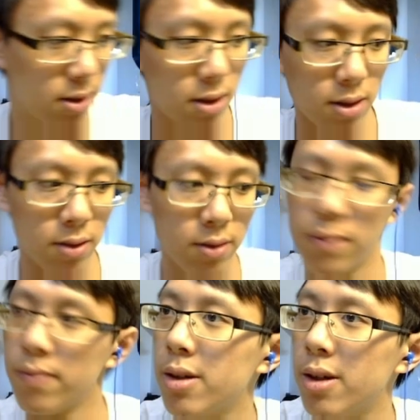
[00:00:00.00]
so
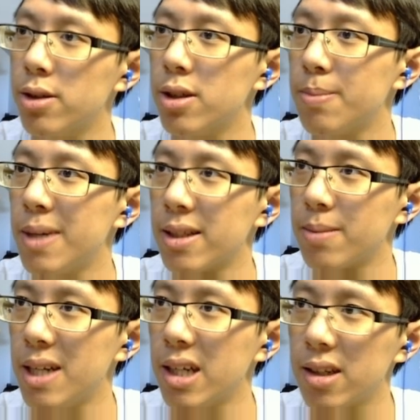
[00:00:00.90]
I'll just
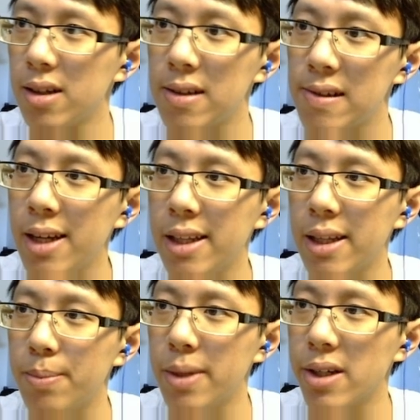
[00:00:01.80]
pass back. And
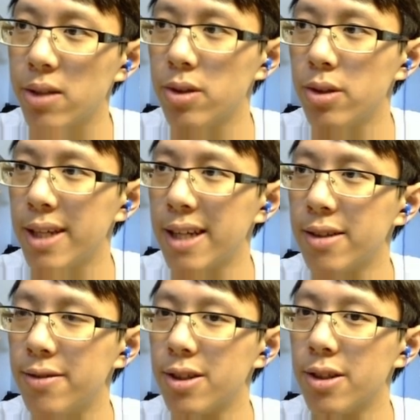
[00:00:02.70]
then Buried Rune,
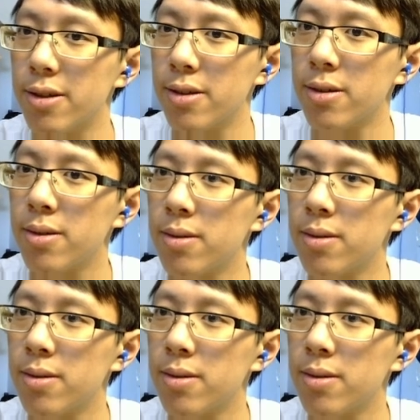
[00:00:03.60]
end of turn.